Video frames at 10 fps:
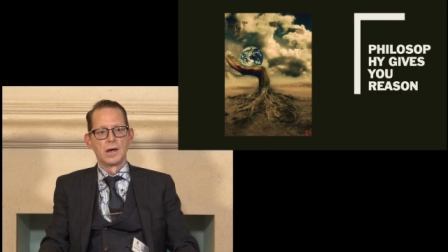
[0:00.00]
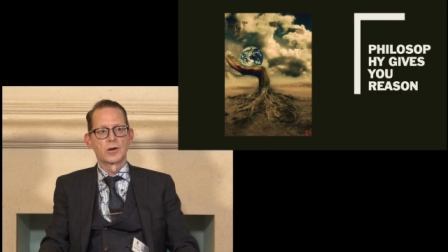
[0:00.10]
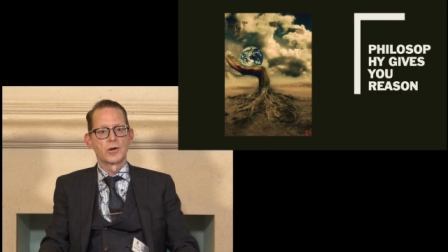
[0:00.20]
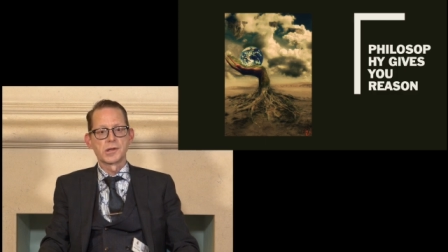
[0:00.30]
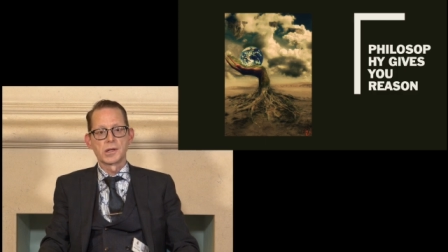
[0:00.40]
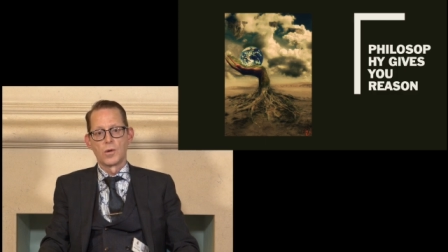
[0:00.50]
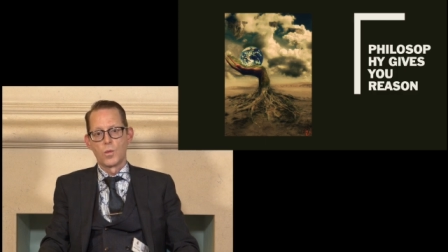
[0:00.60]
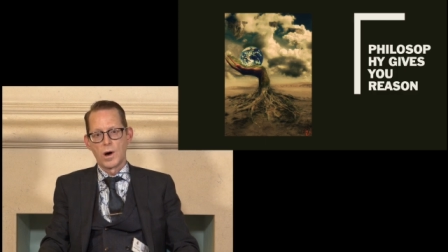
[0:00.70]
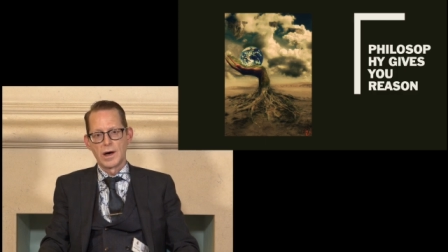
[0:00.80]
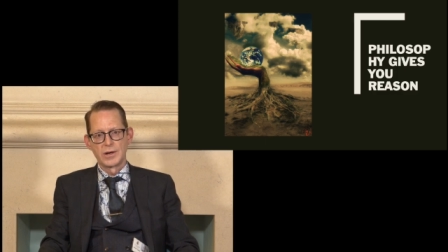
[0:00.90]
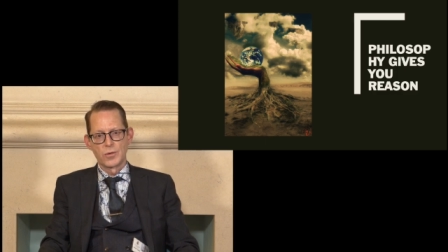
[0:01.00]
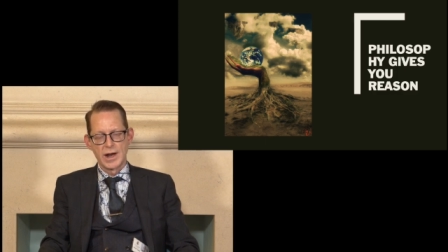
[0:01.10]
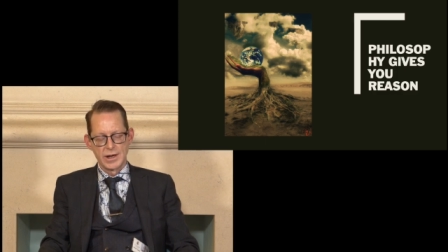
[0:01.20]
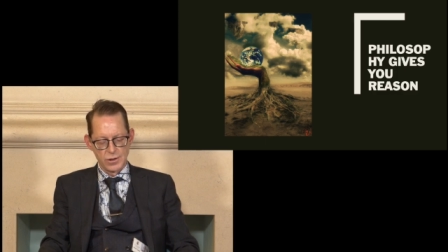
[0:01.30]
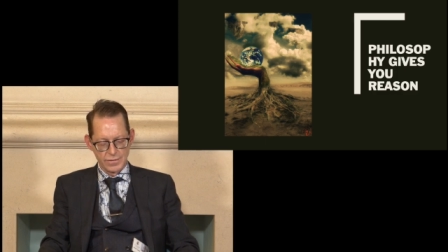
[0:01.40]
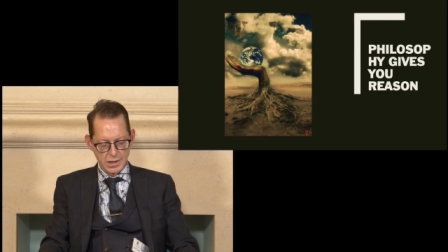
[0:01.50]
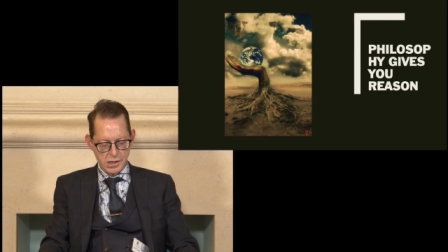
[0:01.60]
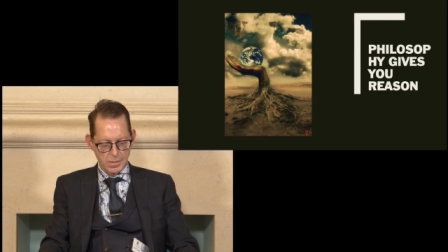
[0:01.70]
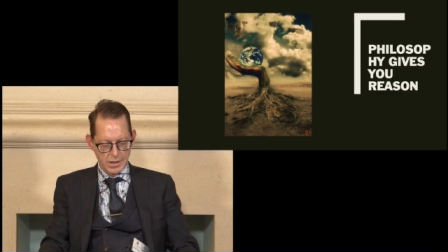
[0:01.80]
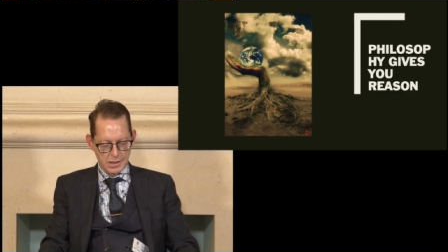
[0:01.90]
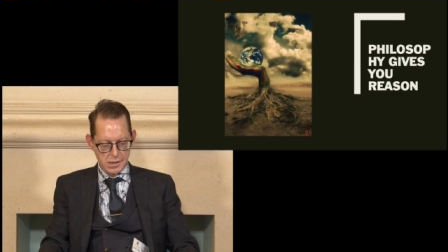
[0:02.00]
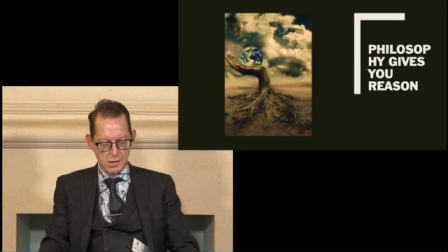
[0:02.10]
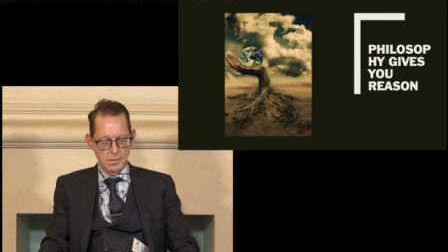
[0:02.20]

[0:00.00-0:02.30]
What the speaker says: across a wide range of disciplines.